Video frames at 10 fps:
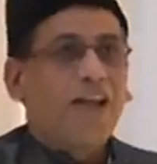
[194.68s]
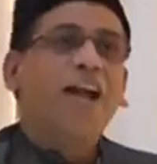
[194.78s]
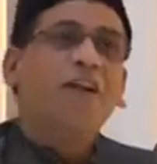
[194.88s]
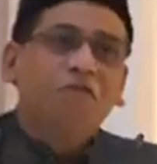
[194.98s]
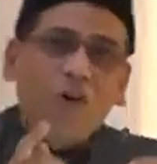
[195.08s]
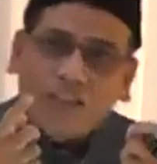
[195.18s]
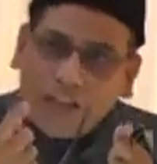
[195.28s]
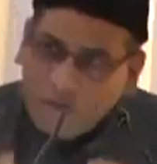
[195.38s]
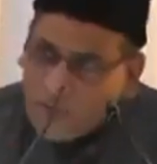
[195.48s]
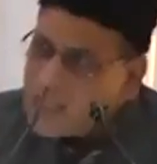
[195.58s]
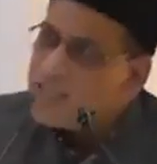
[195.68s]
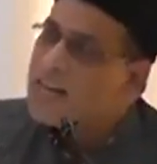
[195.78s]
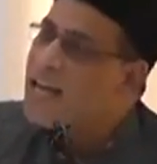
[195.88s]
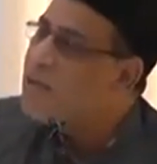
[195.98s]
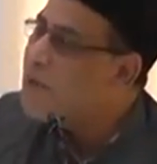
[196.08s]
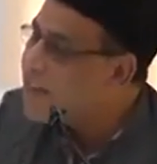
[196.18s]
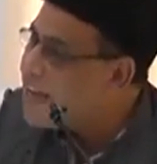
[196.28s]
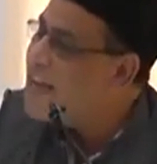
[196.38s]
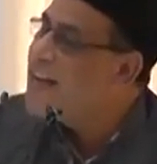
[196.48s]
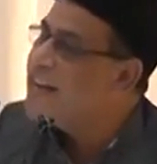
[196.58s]
And for the first time
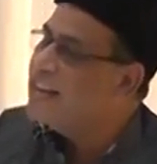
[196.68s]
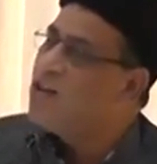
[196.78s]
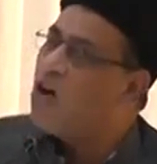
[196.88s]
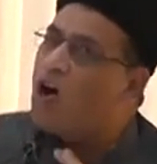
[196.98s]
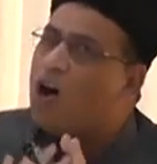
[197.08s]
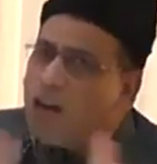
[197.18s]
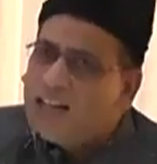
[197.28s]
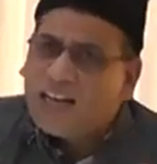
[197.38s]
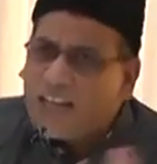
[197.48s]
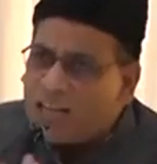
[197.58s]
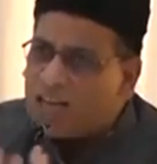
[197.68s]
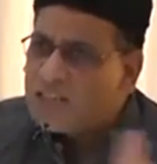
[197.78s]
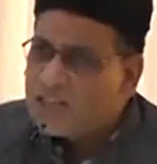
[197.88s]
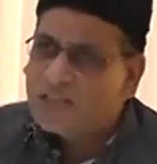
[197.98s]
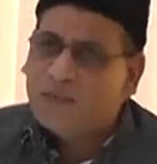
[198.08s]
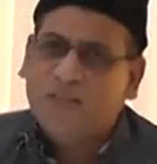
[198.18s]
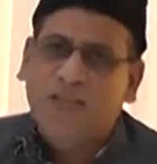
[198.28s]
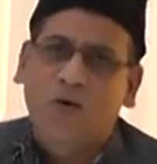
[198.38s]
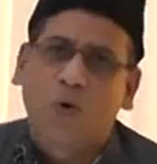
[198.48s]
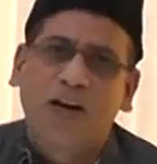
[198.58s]
again in all the legal systems
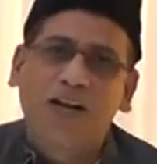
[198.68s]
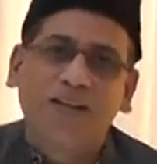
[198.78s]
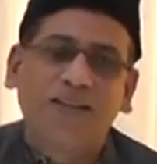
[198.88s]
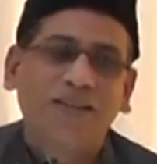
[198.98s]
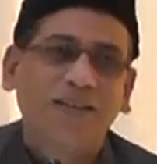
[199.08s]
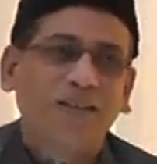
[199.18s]
in the world,